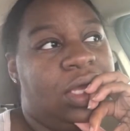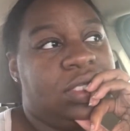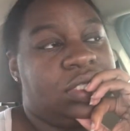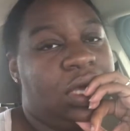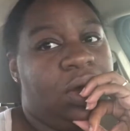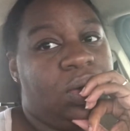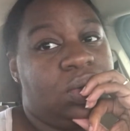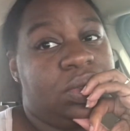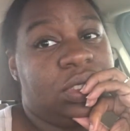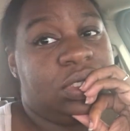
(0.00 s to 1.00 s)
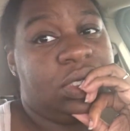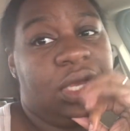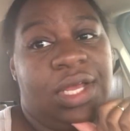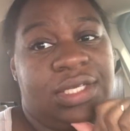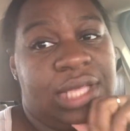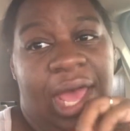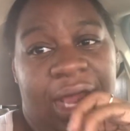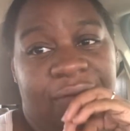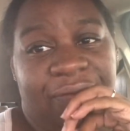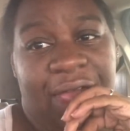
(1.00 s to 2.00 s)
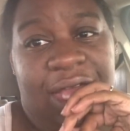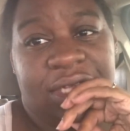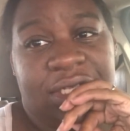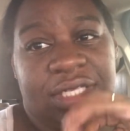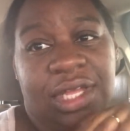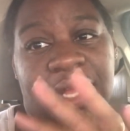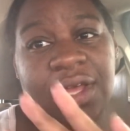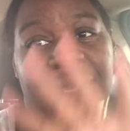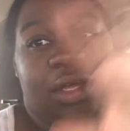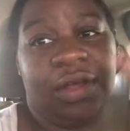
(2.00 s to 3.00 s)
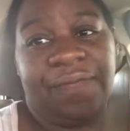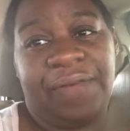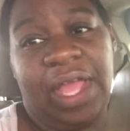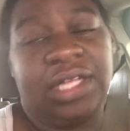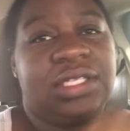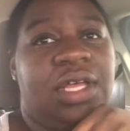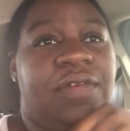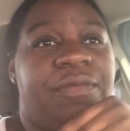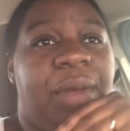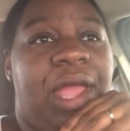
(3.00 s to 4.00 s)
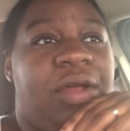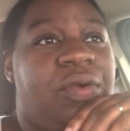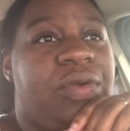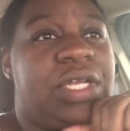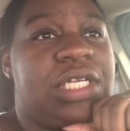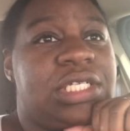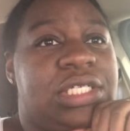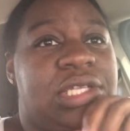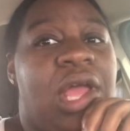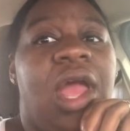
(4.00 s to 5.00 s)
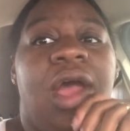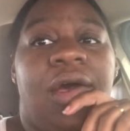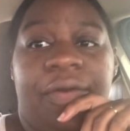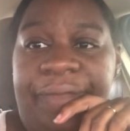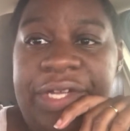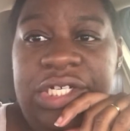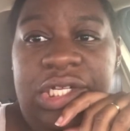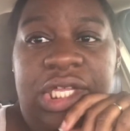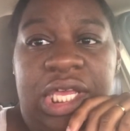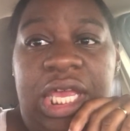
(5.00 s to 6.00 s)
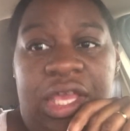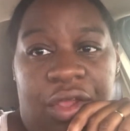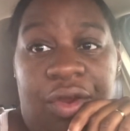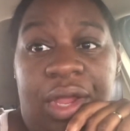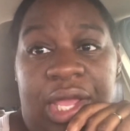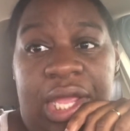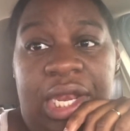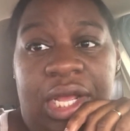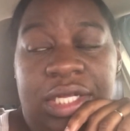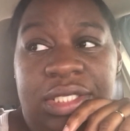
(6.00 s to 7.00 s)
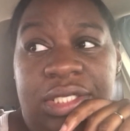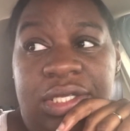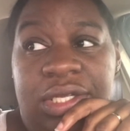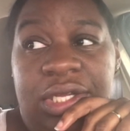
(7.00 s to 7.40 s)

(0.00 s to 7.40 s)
So the side effects, the effects of Michael is officially here and hitting us.